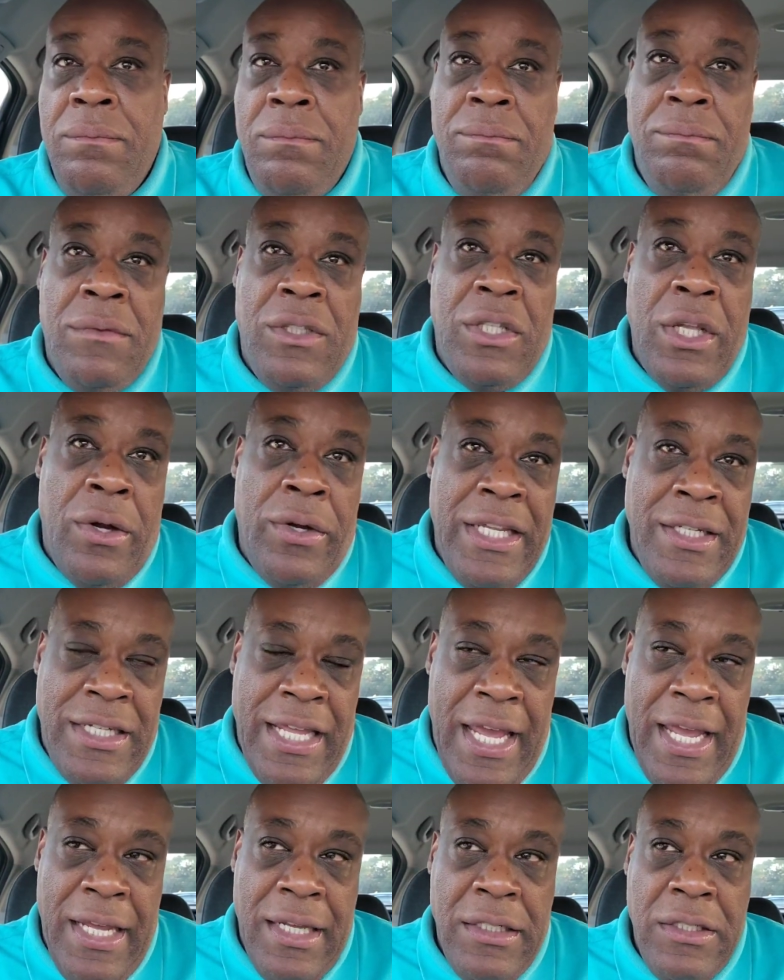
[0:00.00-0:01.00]
30
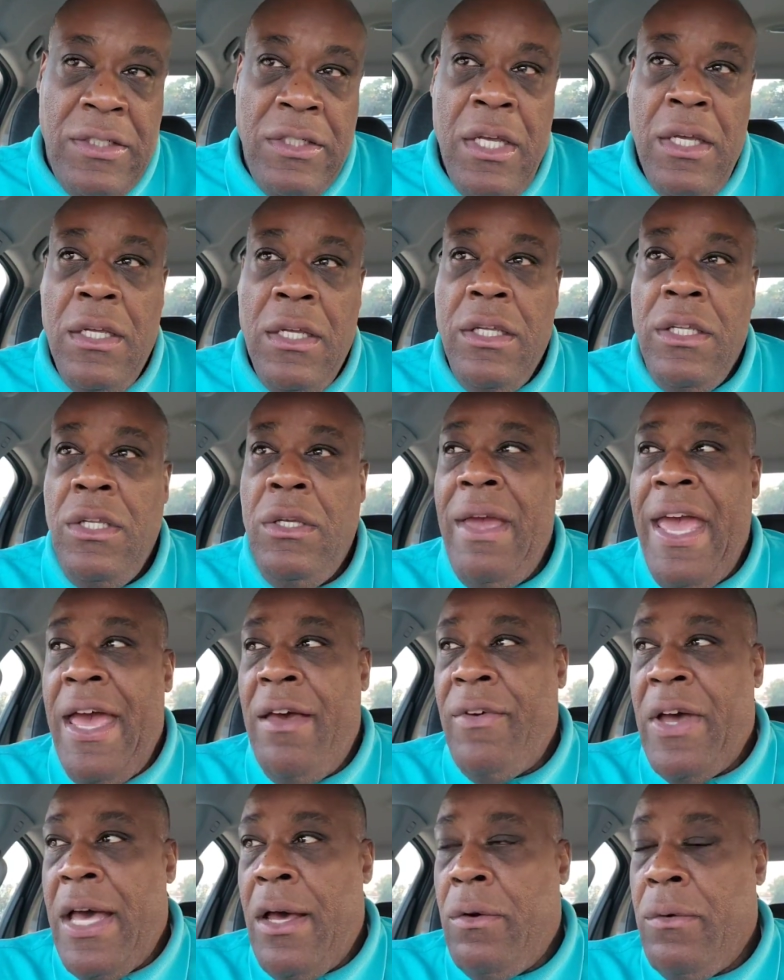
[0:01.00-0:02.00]
days you
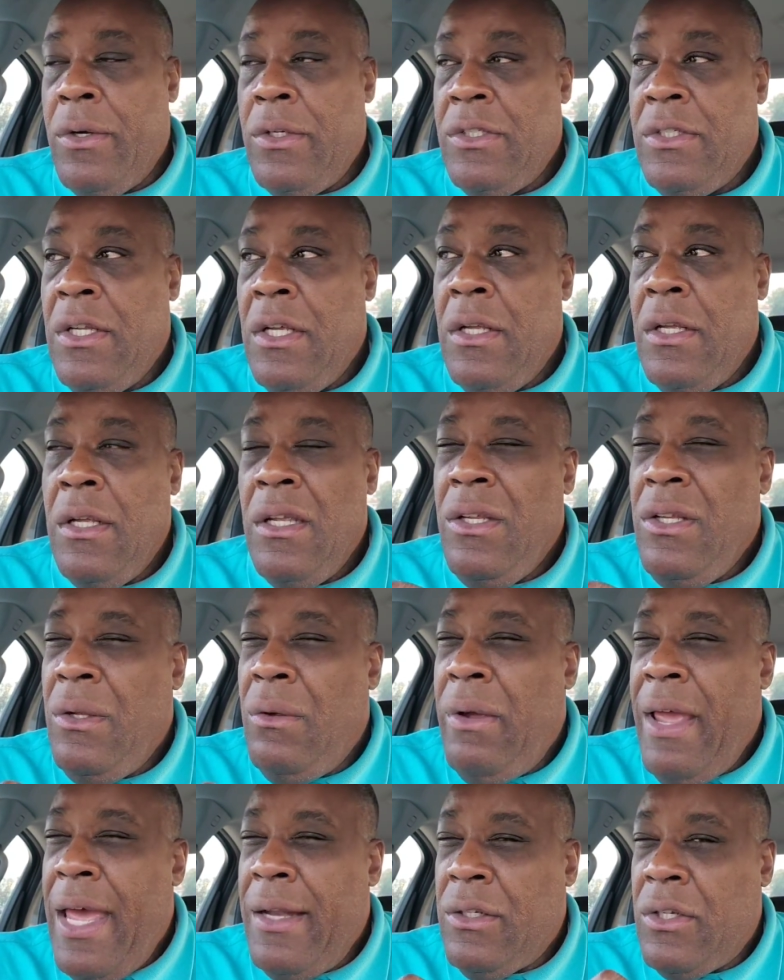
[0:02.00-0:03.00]
have hours.
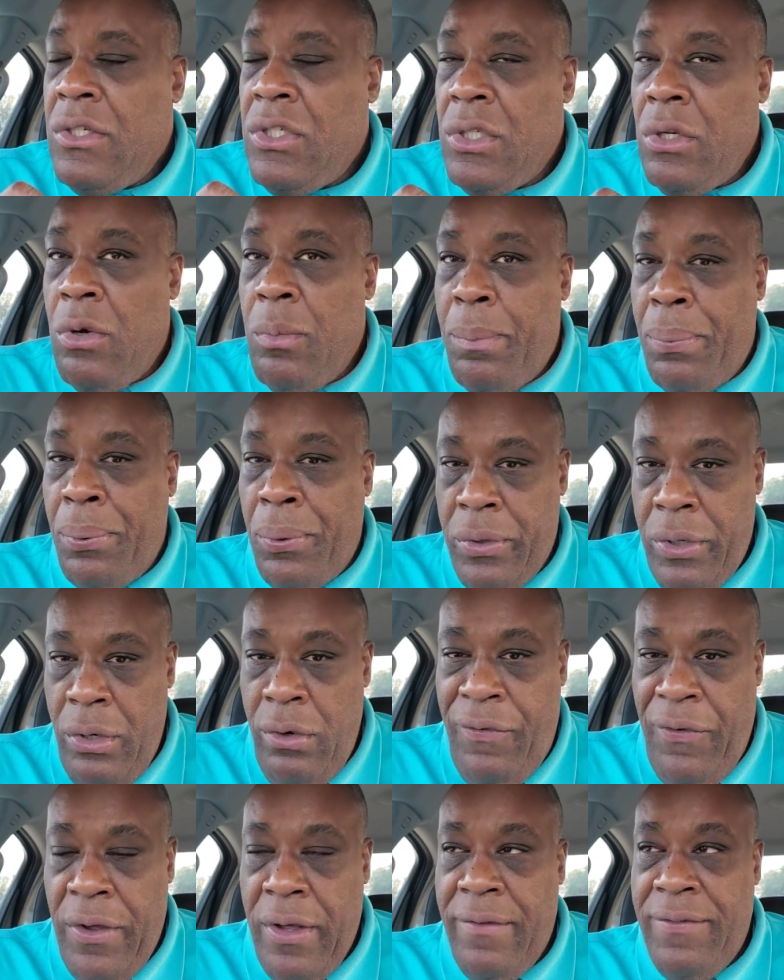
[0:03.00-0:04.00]
You have to show
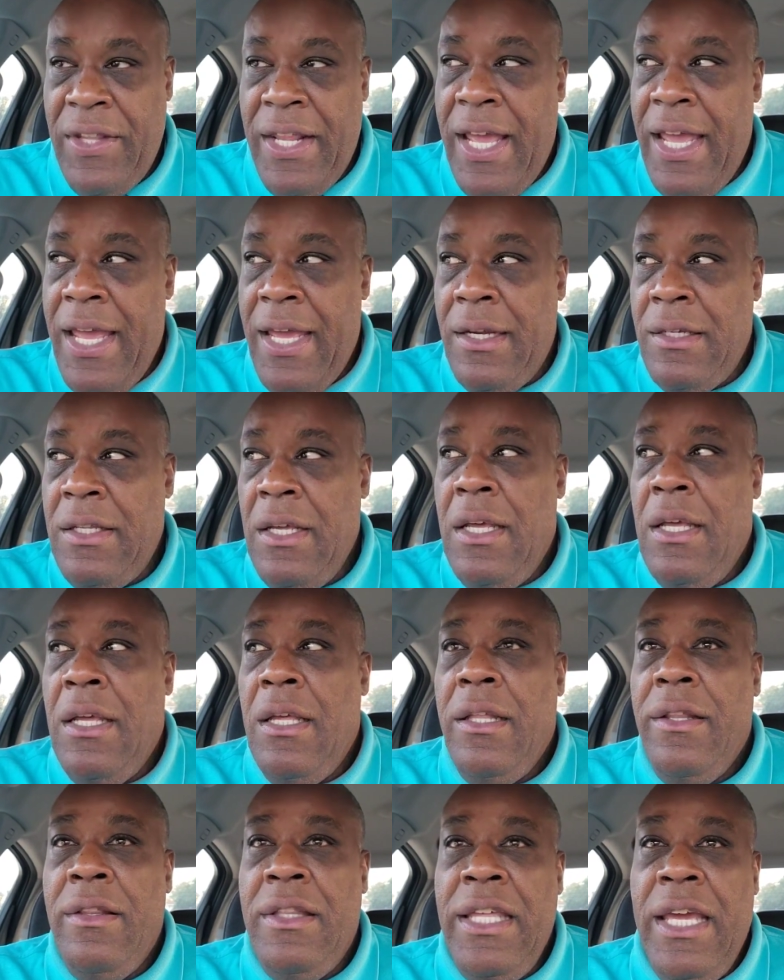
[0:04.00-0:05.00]
proof of that.
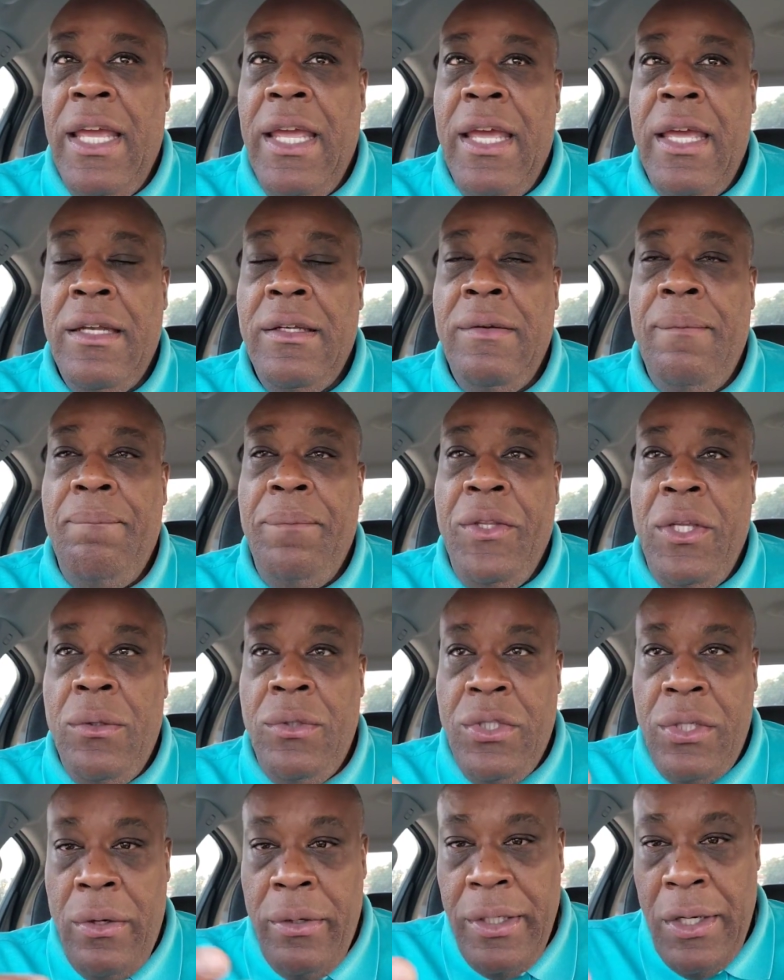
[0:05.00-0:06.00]
Then you
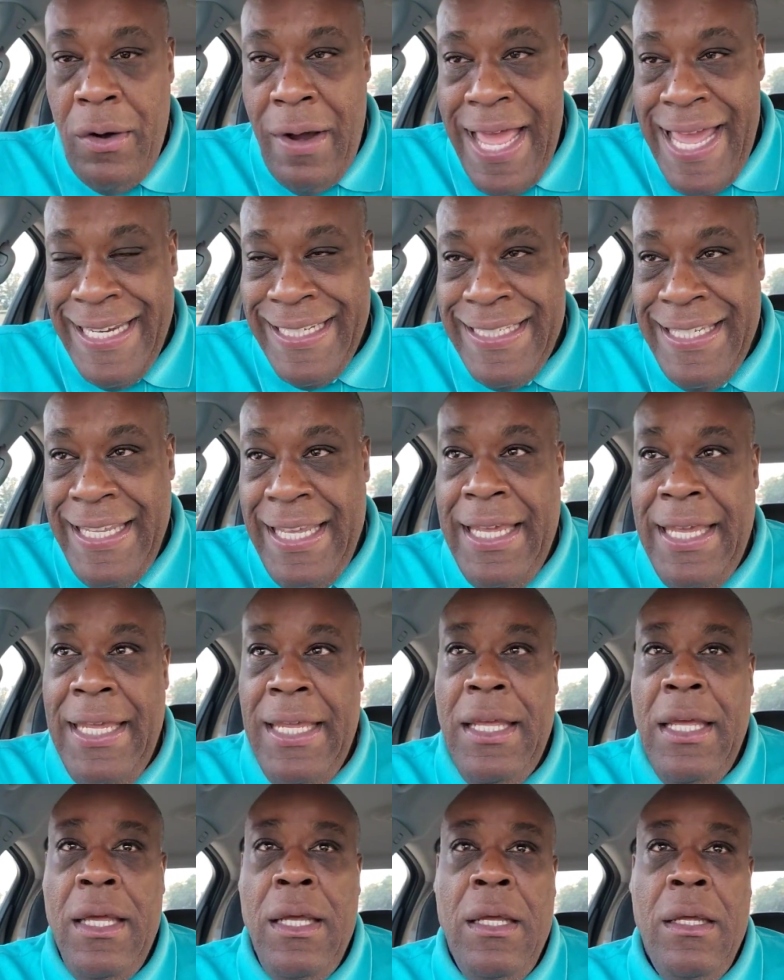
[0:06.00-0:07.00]
show your
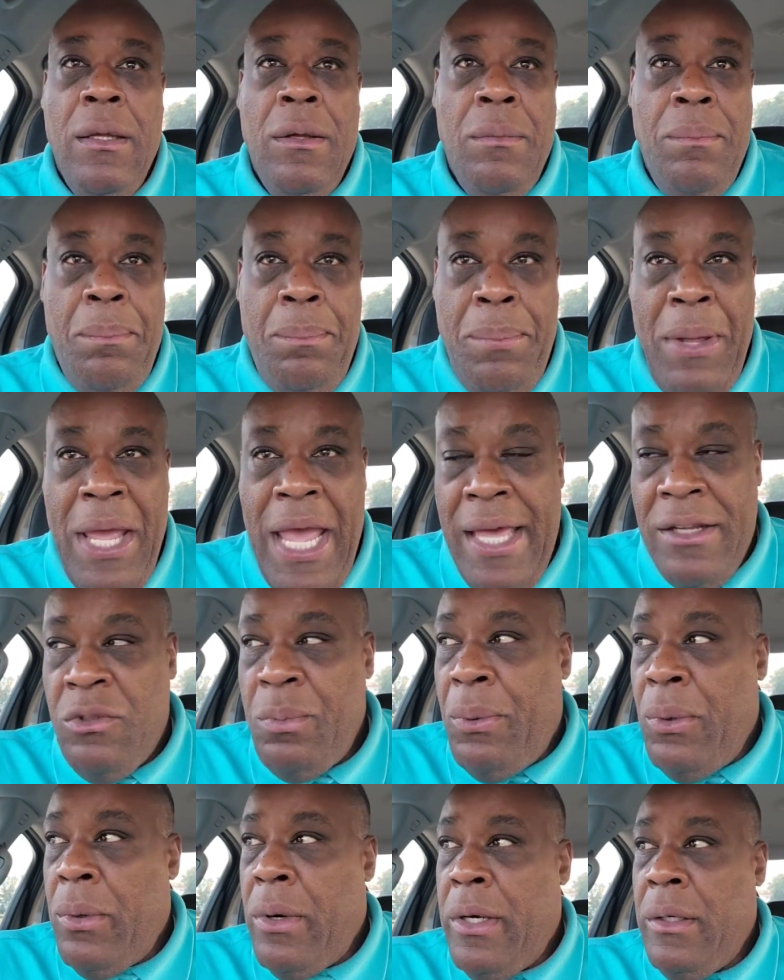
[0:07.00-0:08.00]
ID,
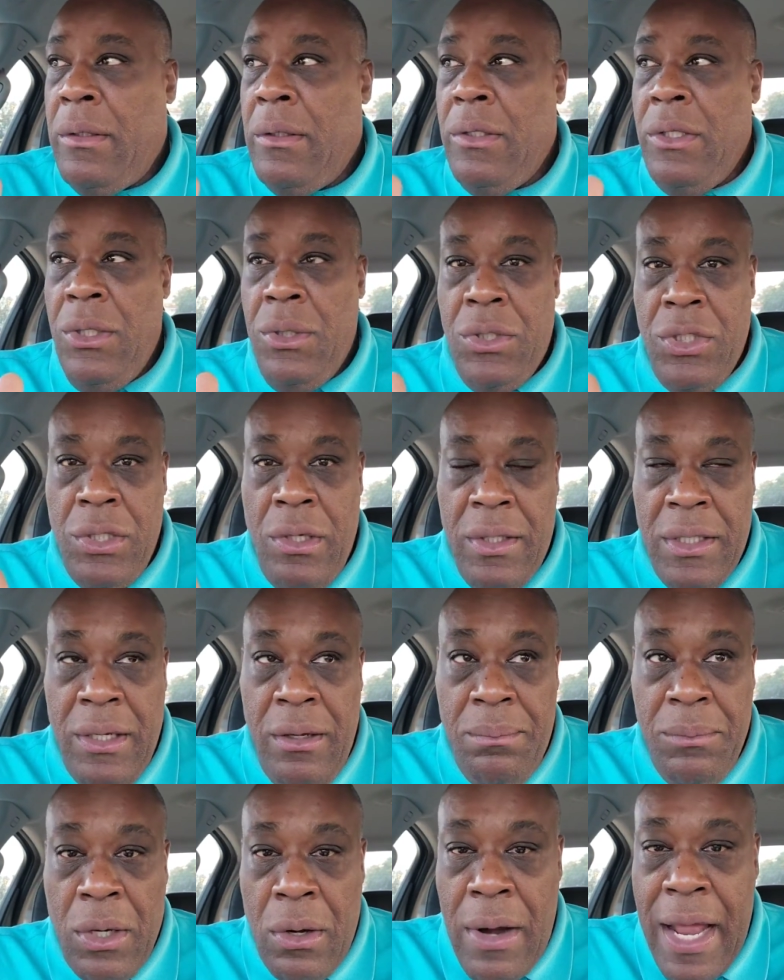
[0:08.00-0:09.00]
passport, you show
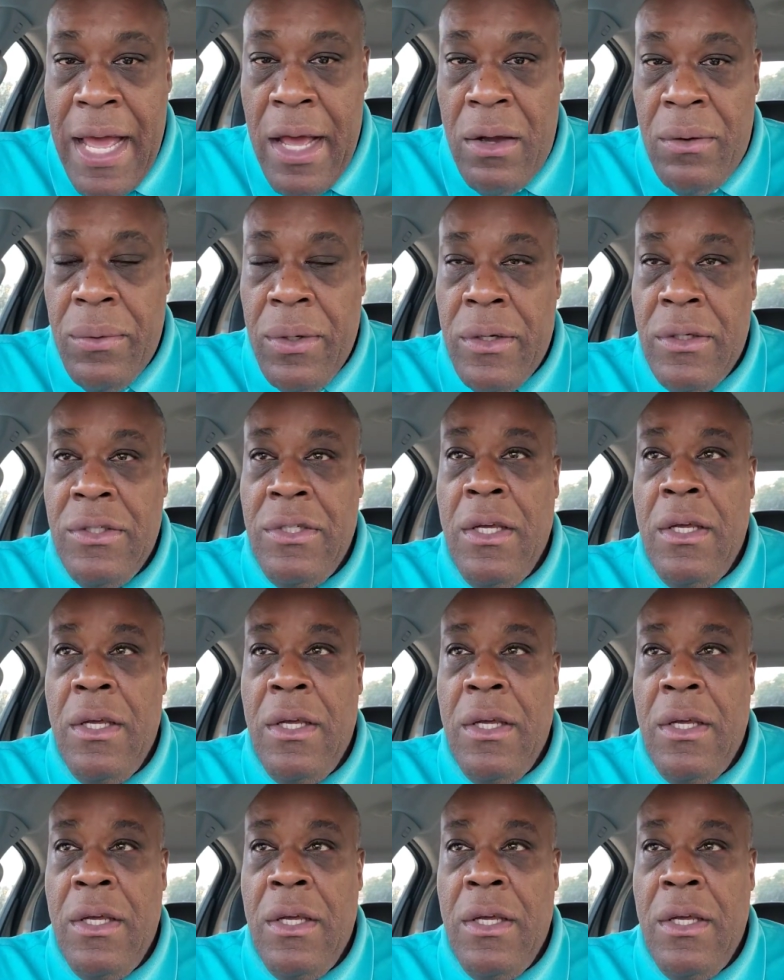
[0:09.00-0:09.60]
them your hours,